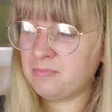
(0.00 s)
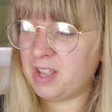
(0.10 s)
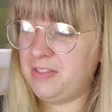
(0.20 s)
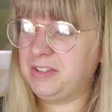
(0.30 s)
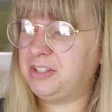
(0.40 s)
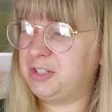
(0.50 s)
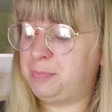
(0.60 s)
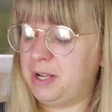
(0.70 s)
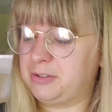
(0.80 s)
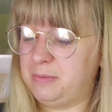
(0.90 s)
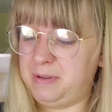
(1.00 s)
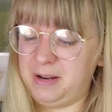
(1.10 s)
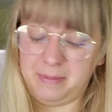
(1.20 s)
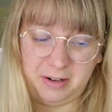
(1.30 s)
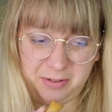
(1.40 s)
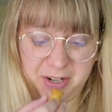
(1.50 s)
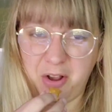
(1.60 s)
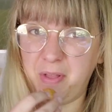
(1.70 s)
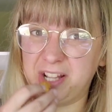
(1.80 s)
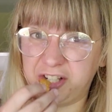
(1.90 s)
And this is just pretzel and peanut butter, so I
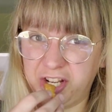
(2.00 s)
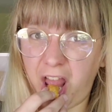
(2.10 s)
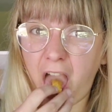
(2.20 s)
know that's good.